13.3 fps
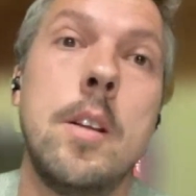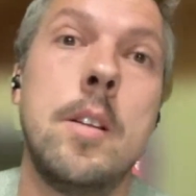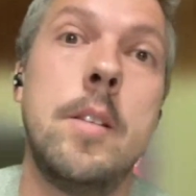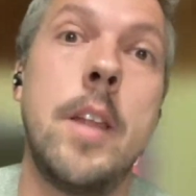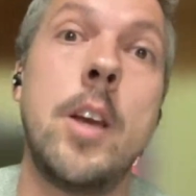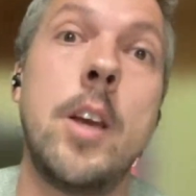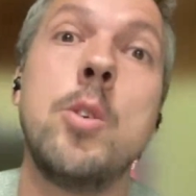
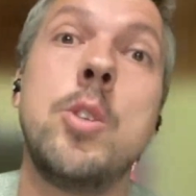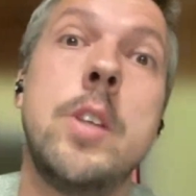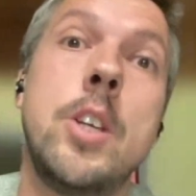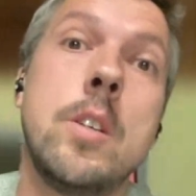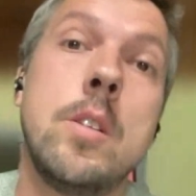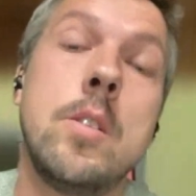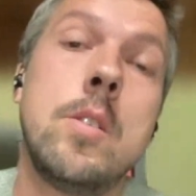
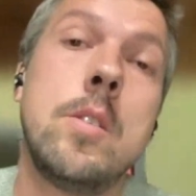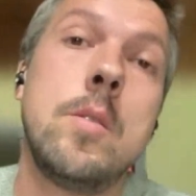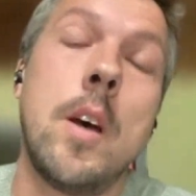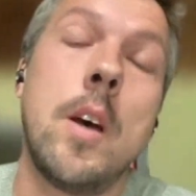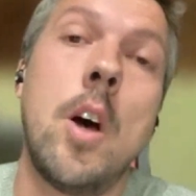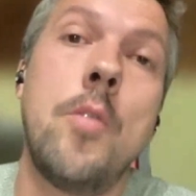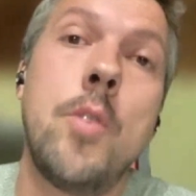negotiations
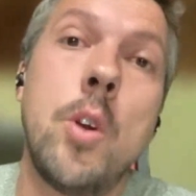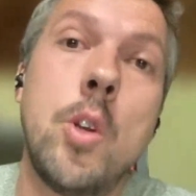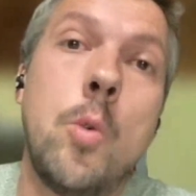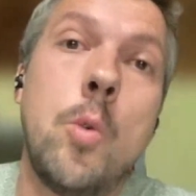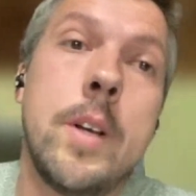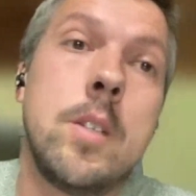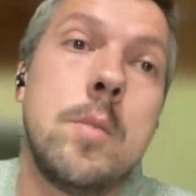under
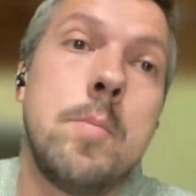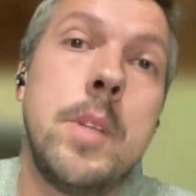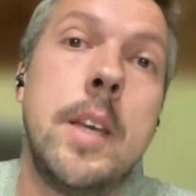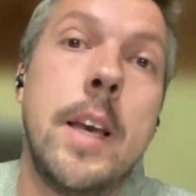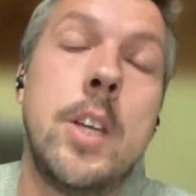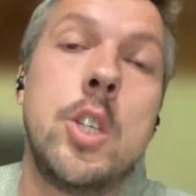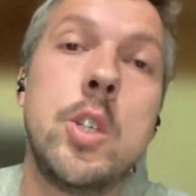US
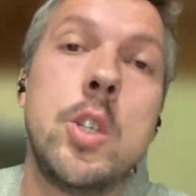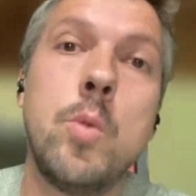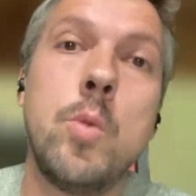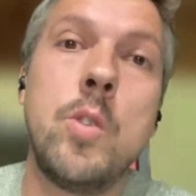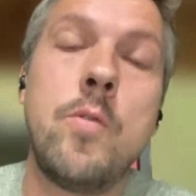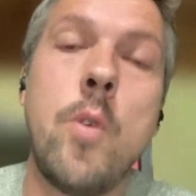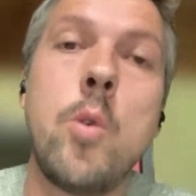mediation
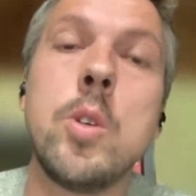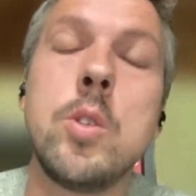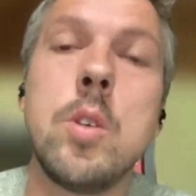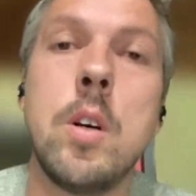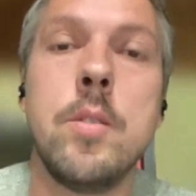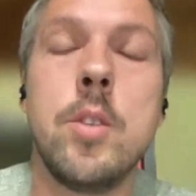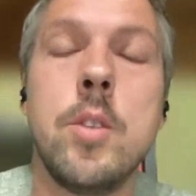would focus
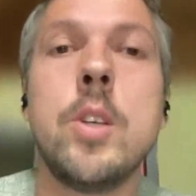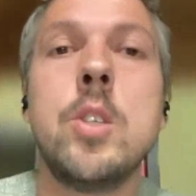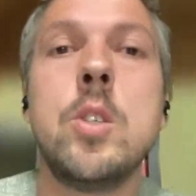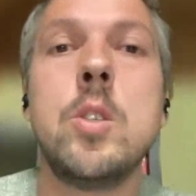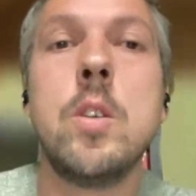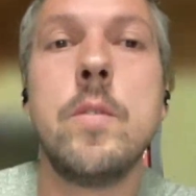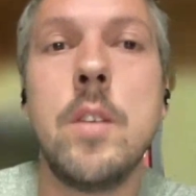on the
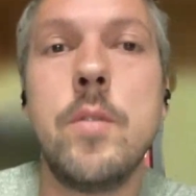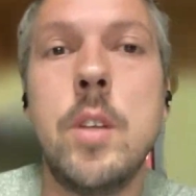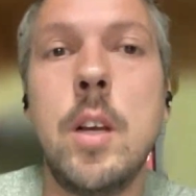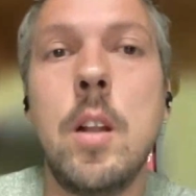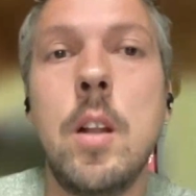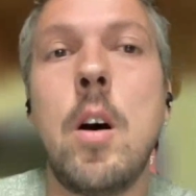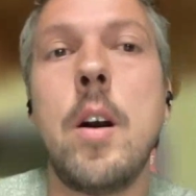question of the
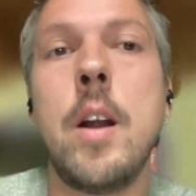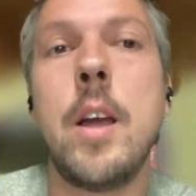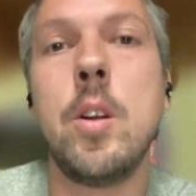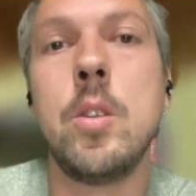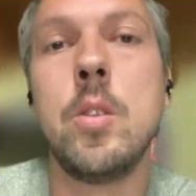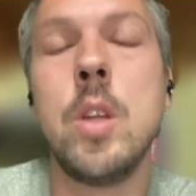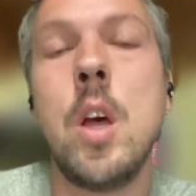FDLR and
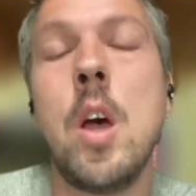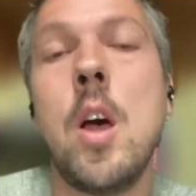on